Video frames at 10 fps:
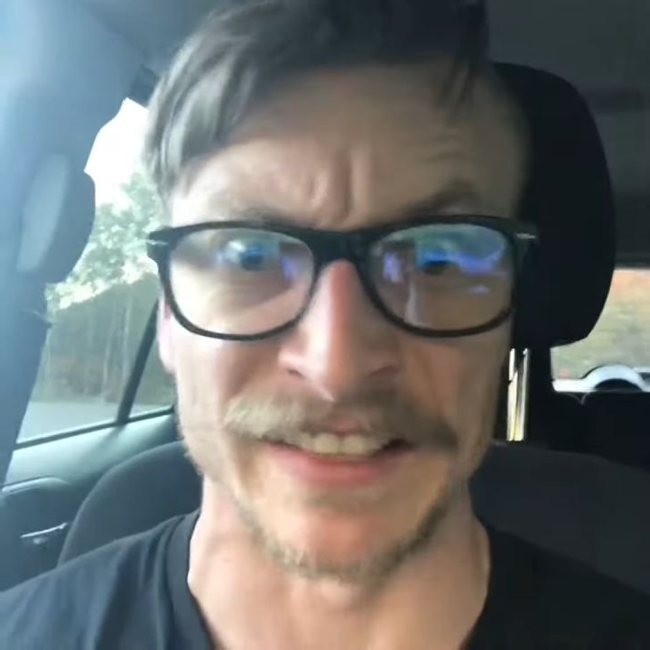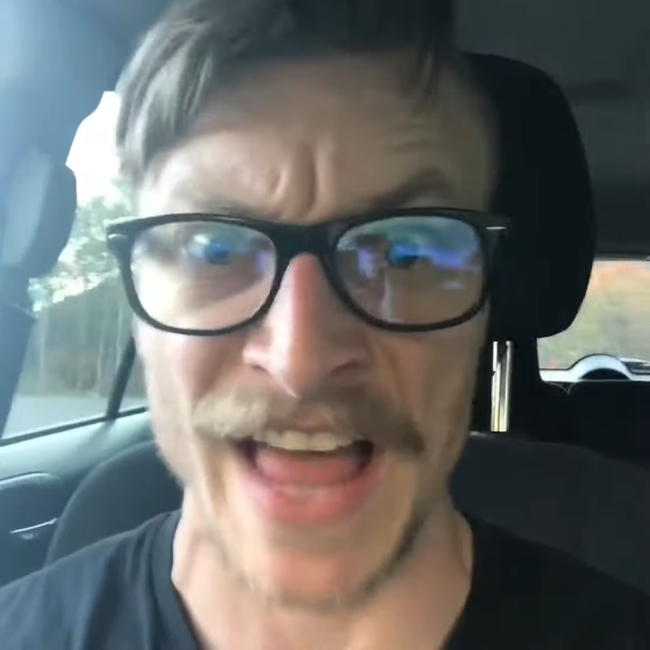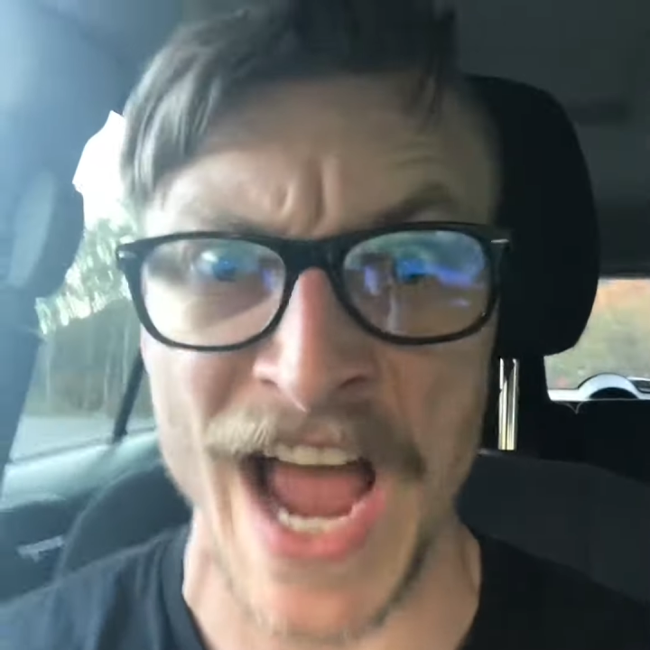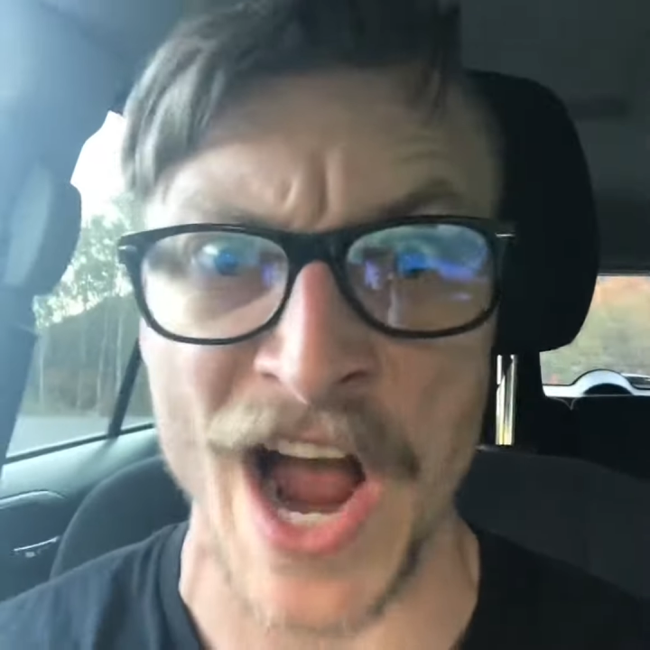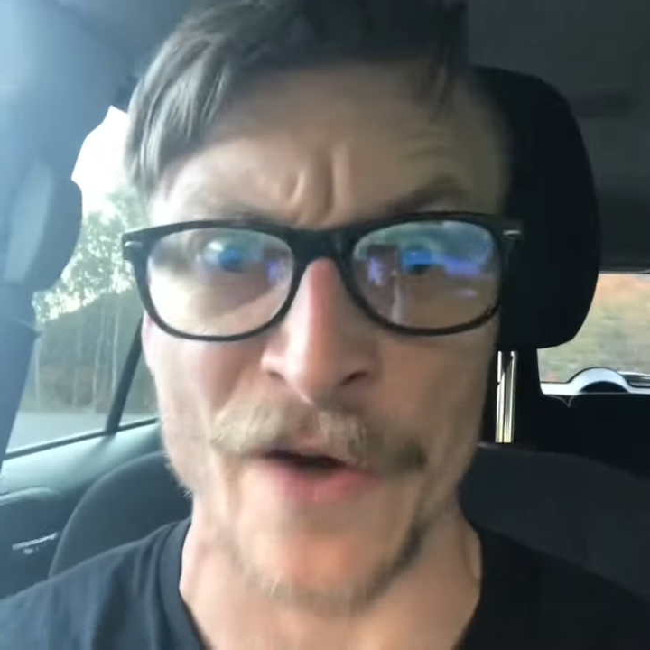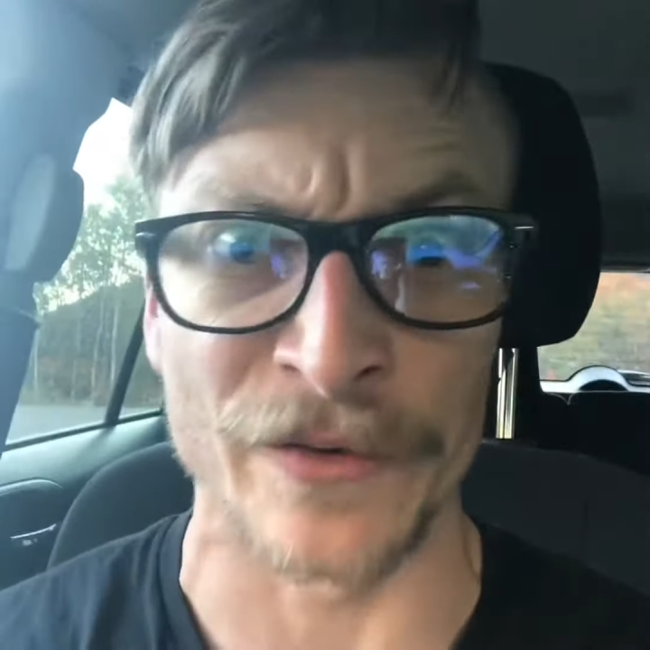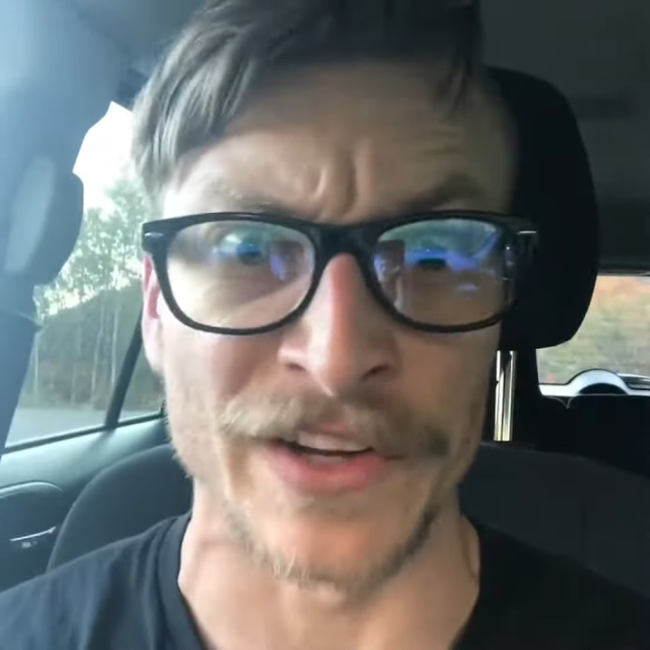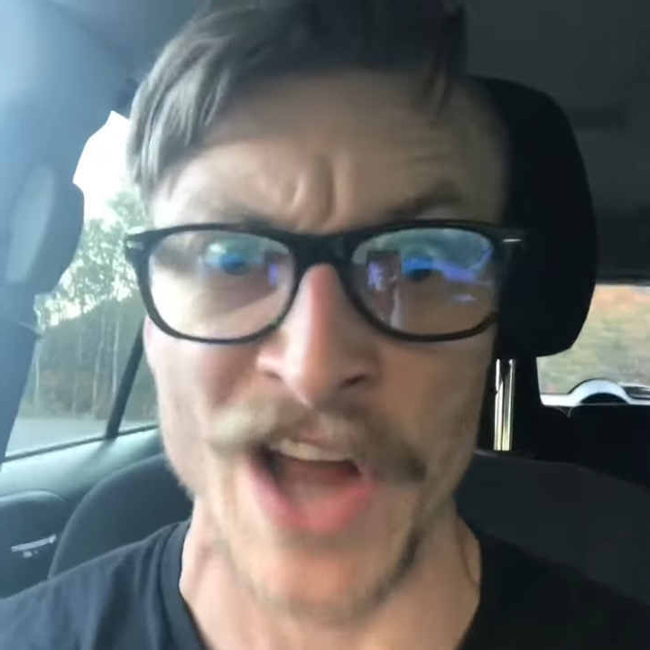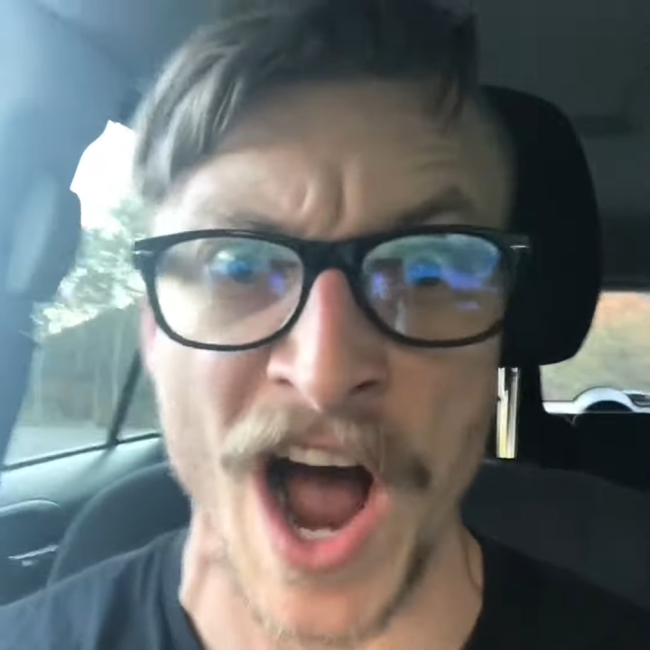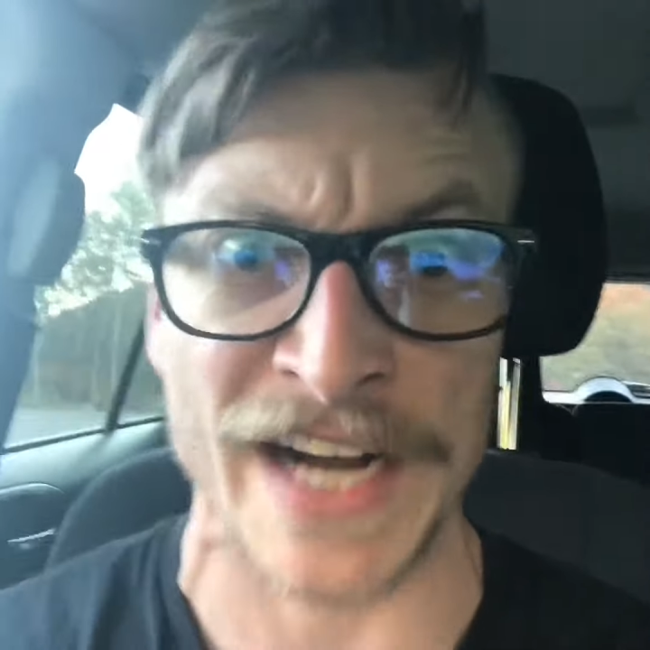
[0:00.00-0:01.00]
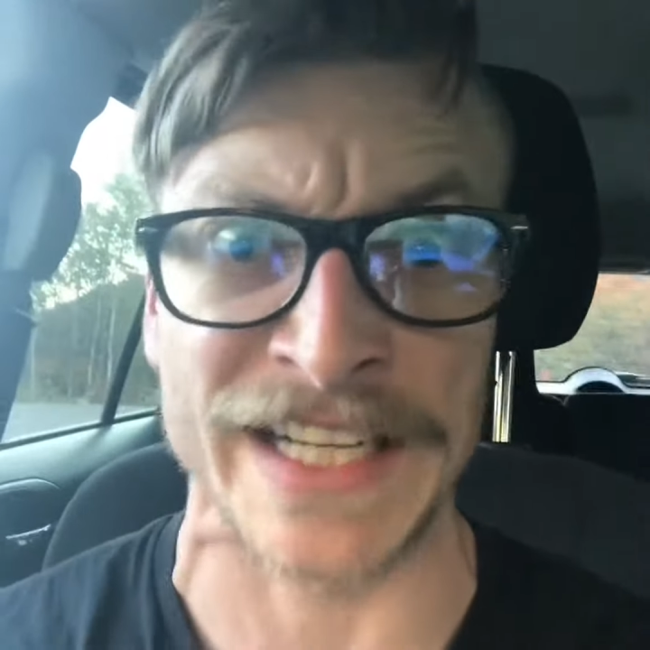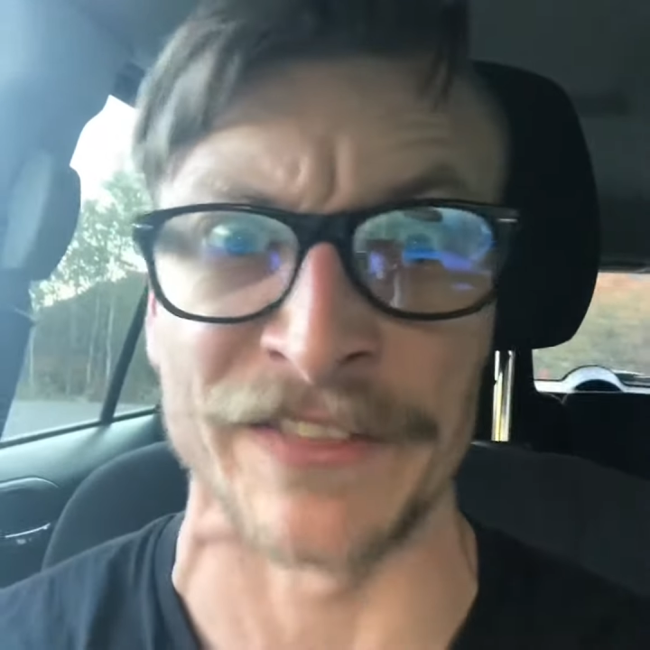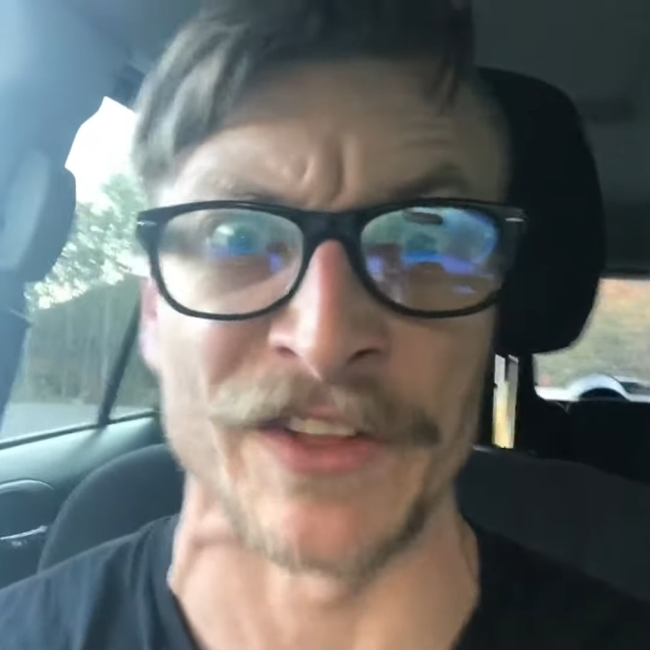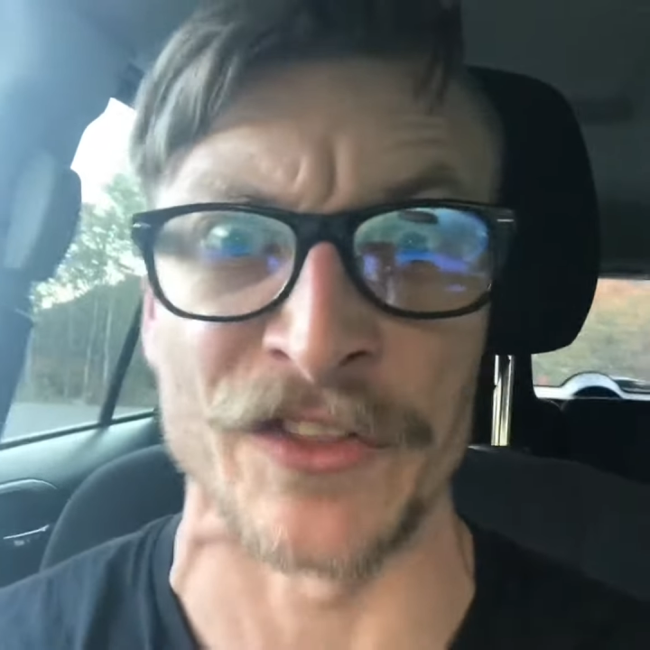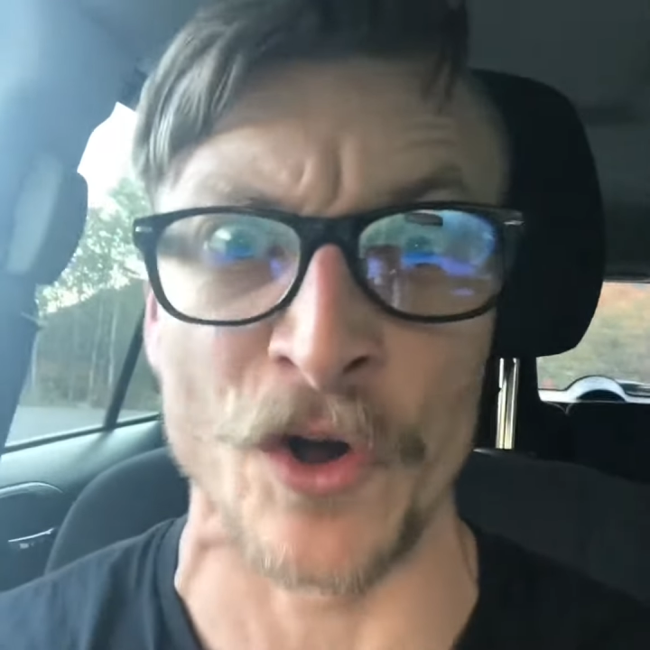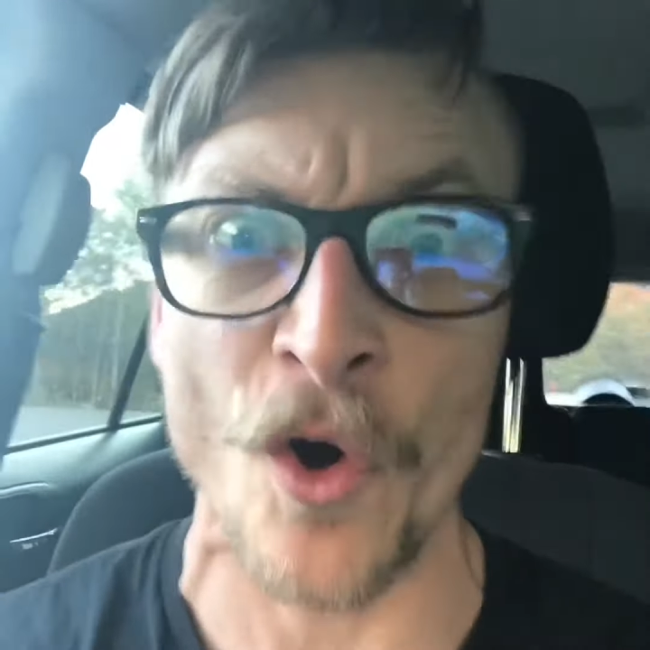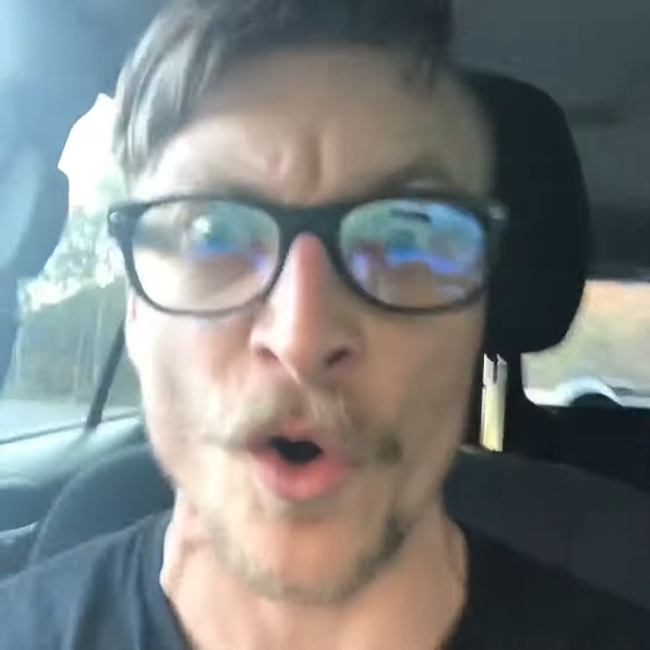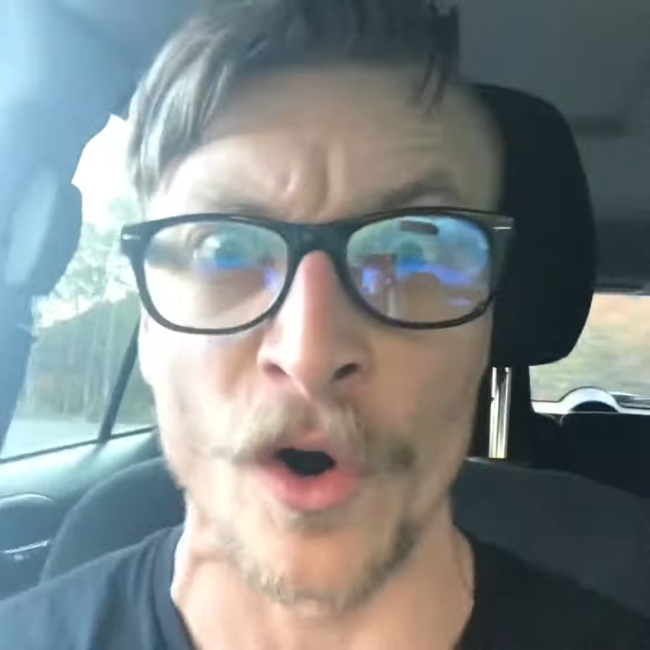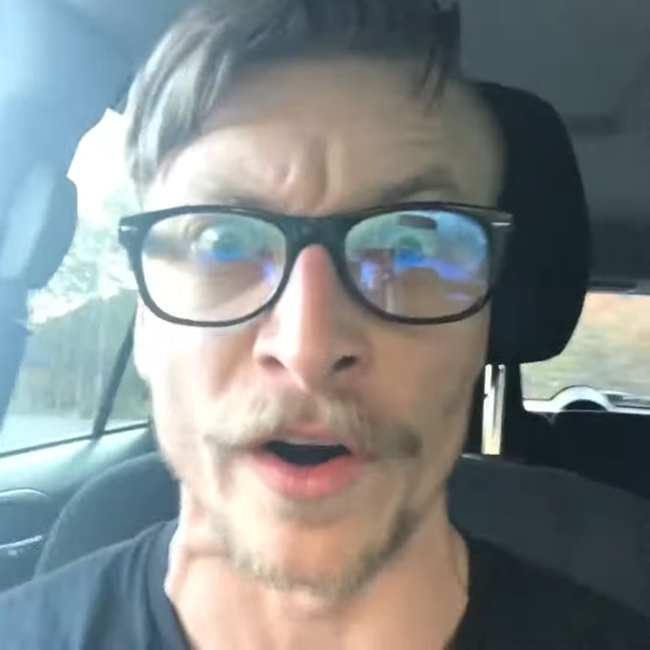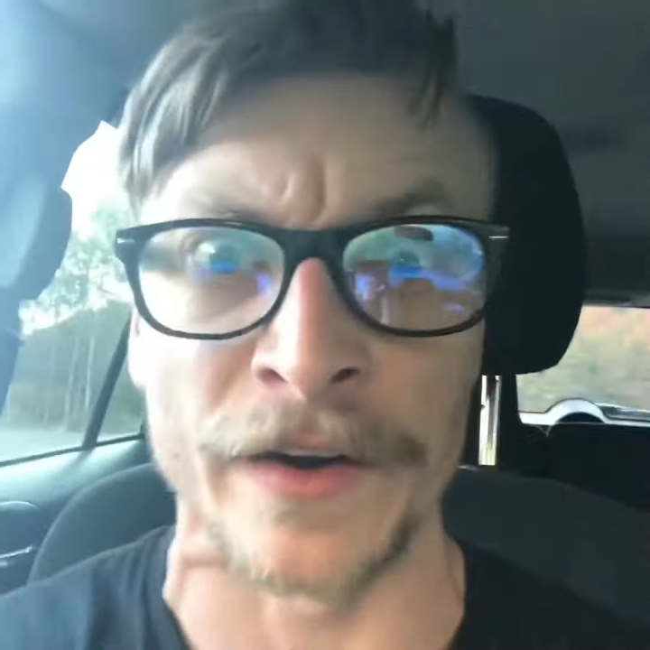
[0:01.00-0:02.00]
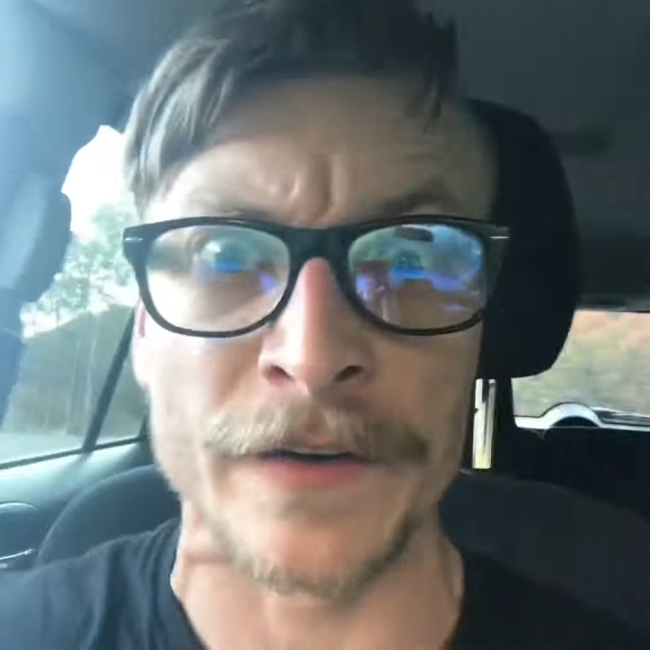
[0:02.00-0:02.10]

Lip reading: loud knock at the door.